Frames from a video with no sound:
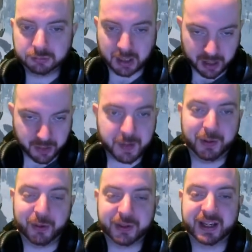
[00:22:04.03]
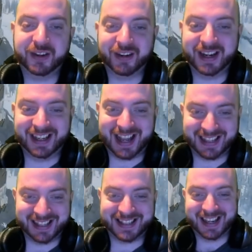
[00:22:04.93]
And other people also agree.
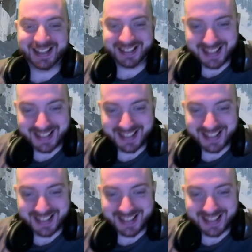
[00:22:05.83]
Yeah, thanks.